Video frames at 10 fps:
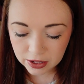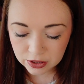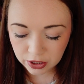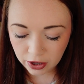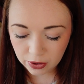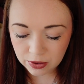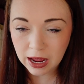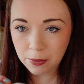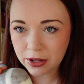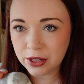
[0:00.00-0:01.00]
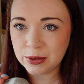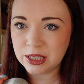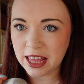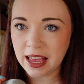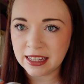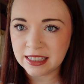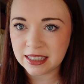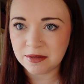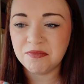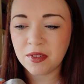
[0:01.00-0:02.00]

So now I use this.